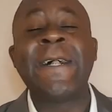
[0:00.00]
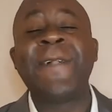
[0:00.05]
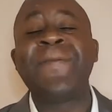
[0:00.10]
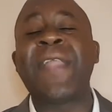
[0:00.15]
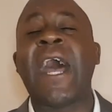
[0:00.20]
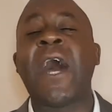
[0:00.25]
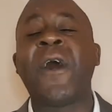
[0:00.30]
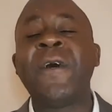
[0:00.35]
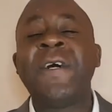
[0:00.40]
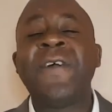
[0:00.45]

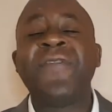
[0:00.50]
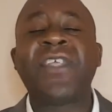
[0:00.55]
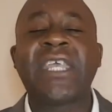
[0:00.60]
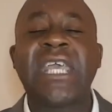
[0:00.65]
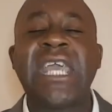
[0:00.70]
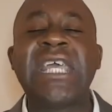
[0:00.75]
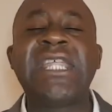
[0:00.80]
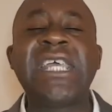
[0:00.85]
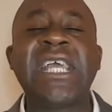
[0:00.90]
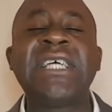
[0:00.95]
Now, the
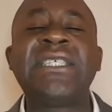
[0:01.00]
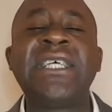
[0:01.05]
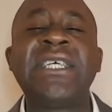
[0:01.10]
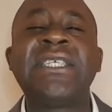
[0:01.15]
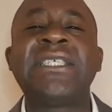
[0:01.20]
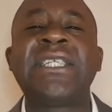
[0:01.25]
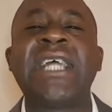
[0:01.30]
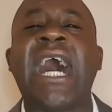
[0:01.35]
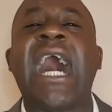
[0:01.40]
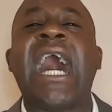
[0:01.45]
key thing
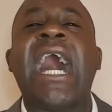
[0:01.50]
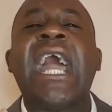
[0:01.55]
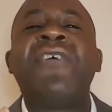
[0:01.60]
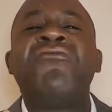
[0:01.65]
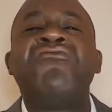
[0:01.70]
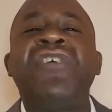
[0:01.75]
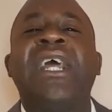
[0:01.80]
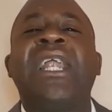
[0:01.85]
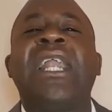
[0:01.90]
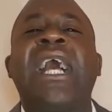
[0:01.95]
is that I
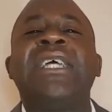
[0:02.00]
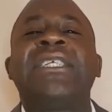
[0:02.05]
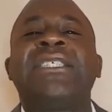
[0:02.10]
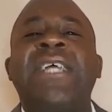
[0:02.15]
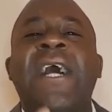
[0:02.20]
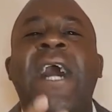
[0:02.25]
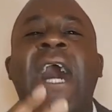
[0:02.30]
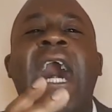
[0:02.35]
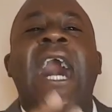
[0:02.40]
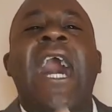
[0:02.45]
realize
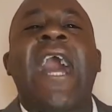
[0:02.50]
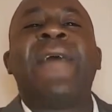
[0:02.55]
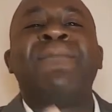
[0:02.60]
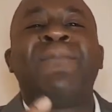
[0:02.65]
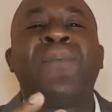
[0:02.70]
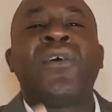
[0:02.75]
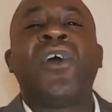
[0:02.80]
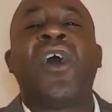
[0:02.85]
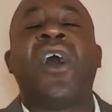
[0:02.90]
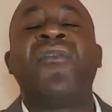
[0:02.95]
that I'm
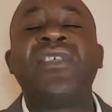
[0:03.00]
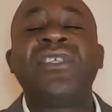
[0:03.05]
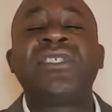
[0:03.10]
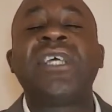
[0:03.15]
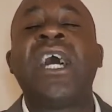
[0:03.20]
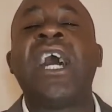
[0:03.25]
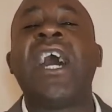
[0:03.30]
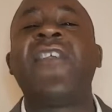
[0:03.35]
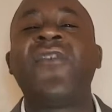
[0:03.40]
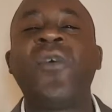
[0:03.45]
put on this
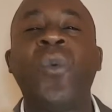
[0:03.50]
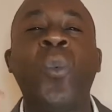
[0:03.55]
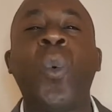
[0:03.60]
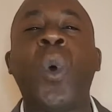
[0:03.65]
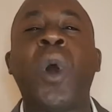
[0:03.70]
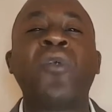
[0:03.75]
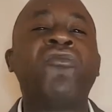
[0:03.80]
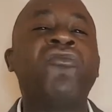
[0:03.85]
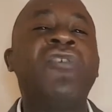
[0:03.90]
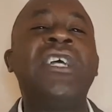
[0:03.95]
earth for
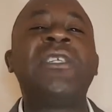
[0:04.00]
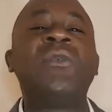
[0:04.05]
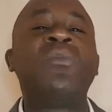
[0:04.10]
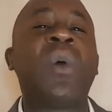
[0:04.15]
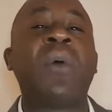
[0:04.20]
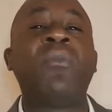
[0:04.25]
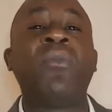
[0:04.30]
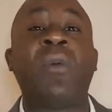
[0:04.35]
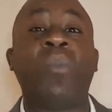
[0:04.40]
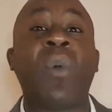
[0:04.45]
one reason,
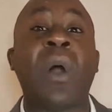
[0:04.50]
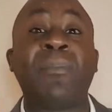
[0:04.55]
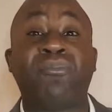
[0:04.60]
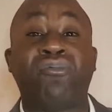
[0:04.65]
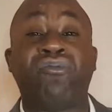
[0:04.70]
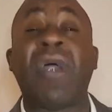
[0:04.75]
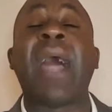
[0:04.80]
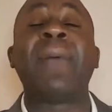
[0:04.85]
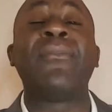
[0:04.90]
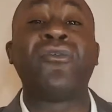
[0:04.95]
one
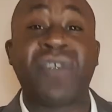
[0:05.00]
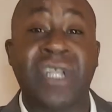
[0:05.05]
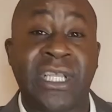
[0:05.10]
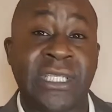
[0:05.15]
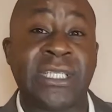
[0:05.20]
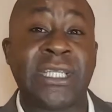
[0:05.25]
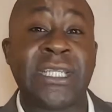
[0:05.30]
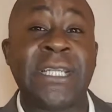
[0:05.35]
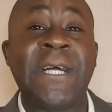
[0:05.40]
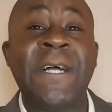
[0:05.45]
primary
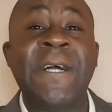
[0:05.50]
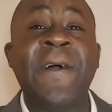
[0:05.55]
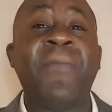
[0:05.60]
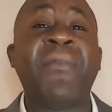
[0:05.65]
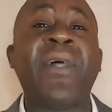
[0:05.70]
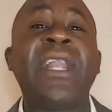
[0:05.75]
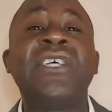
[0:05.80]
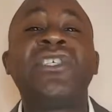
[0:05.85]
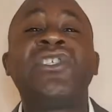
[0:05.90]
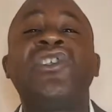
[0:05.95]
reason,
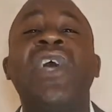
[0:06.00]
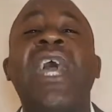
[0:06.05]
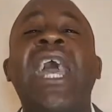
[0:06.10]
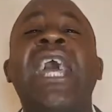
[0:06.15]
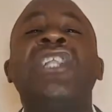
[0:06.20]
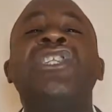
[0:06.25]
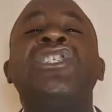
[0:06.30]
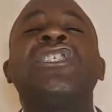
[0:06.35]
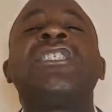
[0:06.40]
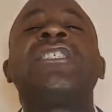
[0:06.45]
that is to
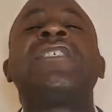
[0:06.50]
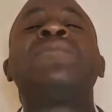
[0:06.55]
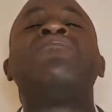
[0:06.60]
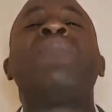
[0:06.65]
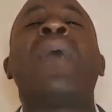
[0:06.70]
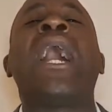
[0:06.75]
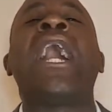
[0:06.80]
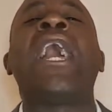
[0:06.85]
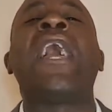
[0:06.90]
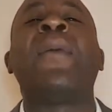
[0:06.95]

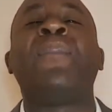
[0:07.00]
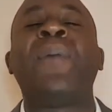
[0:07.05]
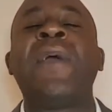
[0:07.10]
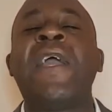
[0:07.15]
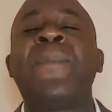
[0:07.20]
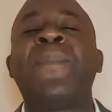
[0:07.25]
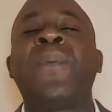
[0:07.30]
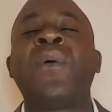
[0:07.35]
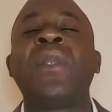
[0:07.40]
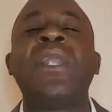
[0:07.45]
inspire
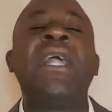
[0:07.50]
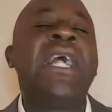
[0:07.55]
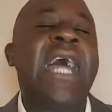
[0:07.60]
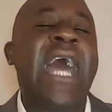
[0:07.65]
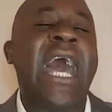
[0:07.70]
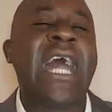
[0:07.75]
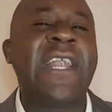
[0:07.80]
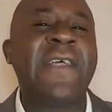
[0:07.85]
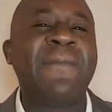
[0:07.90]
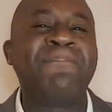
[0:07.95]
people
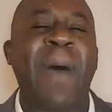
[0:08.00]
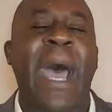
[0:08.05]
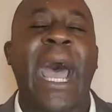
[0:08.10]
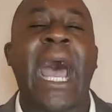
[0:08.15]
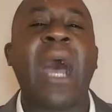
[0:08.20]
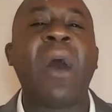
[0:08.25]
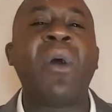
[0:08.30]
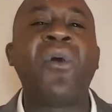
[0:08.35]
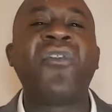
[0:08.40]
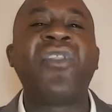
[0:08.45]
and
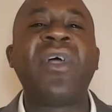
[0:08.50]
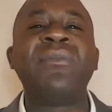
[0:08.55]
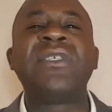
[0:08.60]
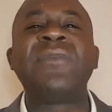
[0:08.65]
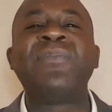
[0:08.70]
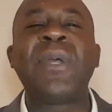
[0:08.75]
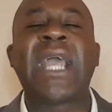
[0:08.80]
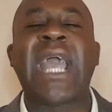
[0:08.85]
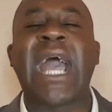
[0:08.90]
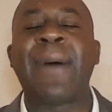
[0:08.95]
empower them to
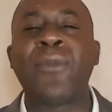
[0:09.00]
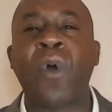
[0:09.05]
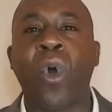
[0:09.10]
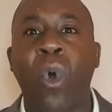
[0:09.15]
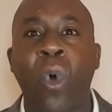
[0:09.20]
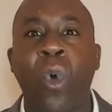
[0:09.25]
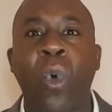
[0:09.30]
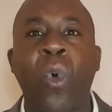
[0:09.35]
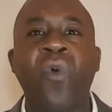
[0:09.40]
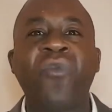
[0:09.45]
become
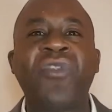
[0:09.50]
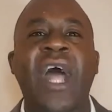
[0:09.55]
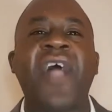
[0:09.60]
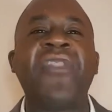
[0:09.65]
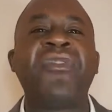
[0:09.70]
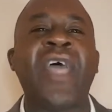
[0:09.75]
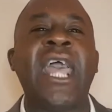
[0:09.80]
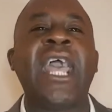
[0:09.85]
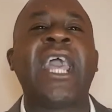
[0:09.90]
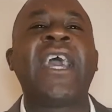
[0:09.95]
all
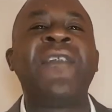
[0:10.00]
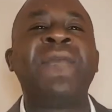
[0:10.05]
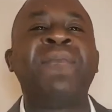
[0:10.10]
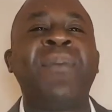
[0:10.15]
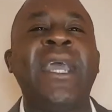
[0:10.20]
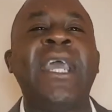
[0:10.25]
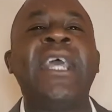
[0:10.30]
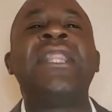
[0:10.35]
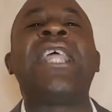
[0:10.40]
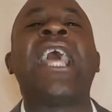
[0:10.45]
that they can
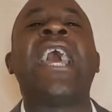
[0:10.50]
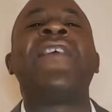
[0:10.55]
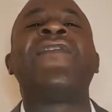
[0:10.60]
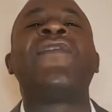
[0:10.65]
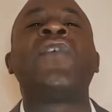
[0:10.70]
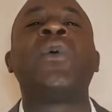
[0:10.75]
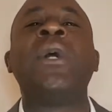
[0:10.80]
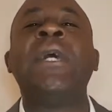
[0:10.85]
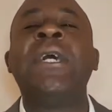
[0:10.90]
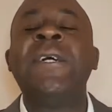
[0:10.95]
be.
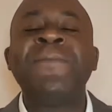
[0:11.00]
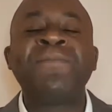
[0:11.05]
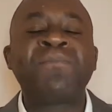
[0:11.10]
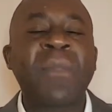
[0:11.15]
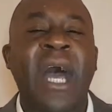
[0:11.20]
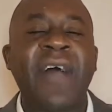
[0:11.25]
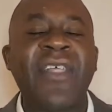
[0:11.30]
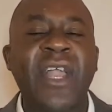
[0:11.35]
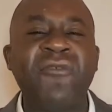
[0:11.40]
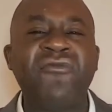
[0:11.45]
Therefore,
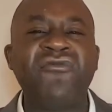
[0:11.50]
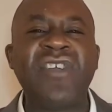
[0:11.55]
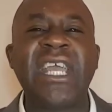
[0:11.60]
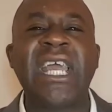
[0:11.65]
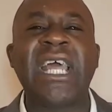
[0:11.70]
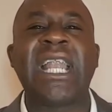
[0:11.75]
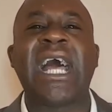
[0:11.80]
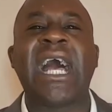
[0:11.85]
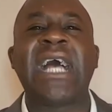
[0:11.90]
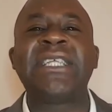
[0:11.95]
I then
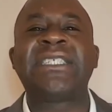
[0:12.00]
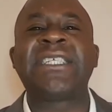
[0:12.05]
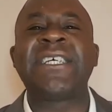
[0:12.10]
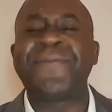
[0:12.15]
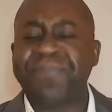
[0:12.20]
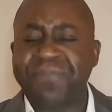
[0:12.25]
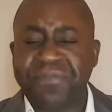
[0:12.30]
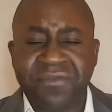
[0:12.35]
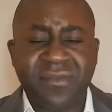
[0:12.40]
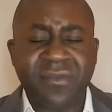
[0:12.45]
realize
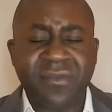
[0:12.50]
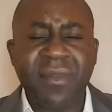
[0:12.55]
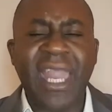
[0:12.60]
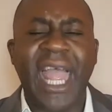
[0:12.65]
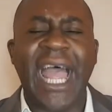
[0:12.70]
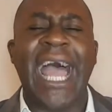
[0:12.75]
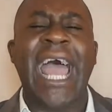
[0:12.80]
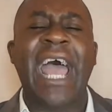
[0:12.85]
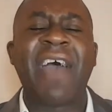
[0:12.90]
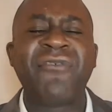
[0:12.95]
that
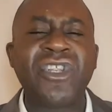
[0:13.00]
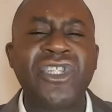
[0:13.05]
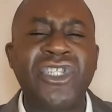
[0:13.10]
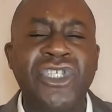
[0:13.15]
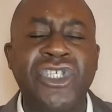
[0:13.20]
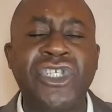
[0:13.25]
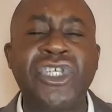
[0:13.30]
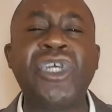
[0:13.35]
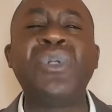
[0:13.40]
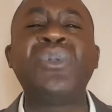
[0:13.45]
I have a
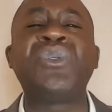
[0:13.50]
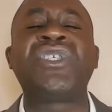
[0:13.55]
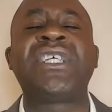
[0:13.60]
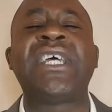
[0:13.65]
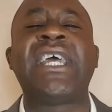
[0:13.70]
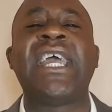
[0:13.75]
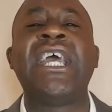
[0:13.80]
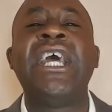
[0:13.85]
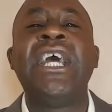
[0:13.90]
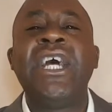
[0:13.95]

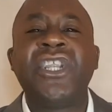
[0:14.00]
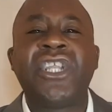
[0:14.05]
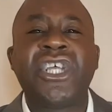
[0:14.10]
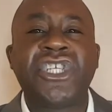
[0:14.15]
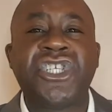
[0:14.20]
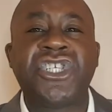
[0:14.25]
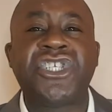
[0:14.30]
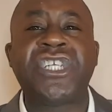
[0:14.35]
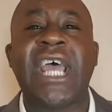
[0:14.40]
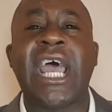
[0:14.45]
duty to
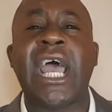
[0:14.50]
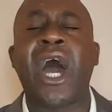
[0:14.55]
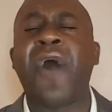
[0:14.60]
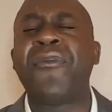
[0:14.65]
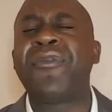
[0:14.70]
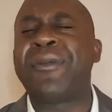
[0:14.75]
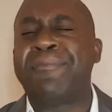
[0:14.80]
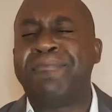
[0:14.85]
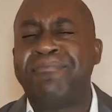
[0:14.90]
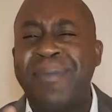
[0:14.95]
share
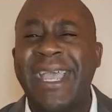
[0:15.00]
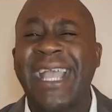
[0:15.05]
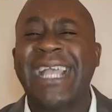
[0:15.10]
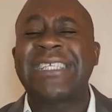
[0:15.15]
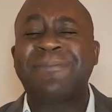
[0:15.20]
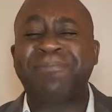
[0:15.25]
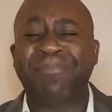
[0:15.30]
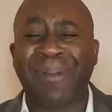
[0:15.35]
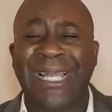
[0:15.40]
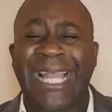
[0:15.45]
on the
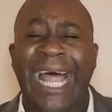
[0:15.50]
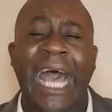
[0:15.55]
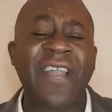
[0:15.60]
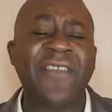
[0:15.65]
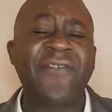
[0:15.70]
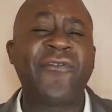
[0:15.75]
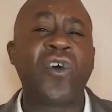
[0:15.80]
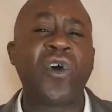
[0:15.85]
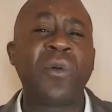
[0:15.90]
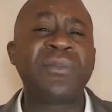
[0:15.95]
biggest
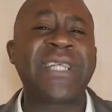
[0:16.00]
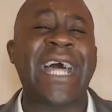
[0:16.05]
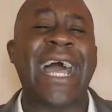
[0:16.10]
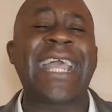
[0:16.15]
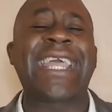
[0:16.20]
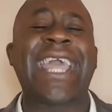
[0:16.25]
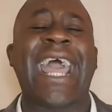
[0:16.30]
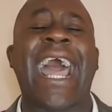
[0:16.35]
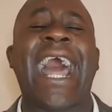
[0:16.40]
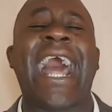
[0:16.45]
platforms I
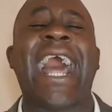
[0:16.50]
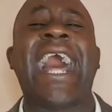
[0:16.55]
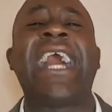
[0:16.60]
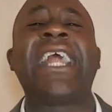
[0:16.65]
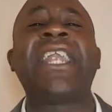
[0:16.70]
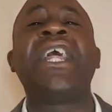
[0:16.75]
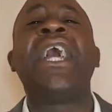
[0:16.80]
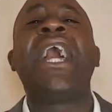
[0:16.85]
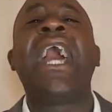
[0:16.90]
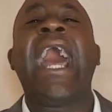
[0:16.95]

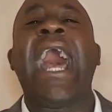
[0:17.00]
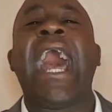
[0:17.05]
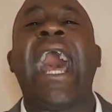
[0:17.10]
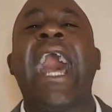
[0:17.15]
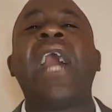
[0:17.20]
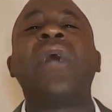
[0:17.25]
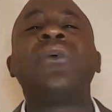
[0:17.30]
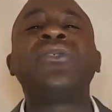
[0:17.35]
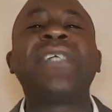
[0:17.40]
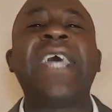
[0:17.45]
can
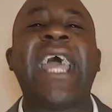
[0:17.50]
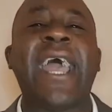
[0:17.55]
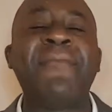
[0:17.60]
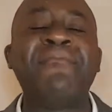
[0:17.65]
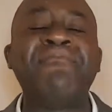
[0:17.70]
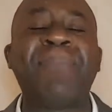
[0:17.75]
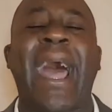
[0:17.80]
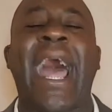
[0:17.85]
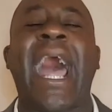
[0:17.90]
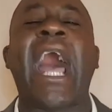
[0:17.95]
how to
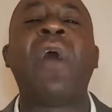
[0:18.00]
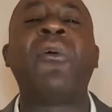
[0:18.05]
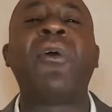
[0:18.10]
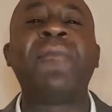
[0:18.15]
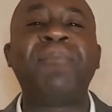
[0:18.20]
empower